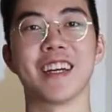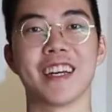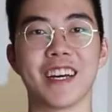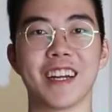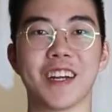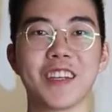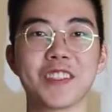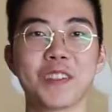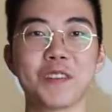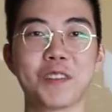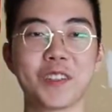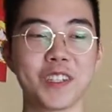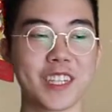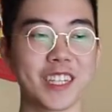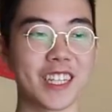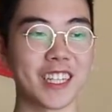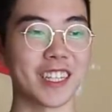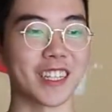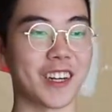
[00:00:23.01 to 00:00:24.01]
And also we're doing
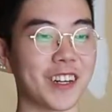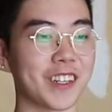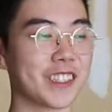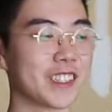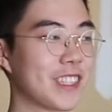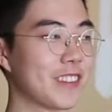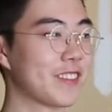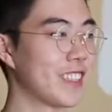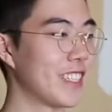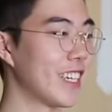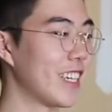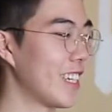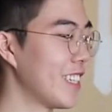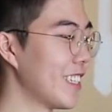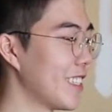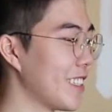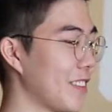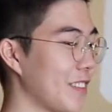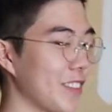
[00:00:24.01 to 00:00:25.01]
a lot of car stuff today,
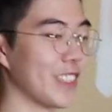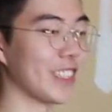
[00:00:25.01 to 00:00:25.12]
so if you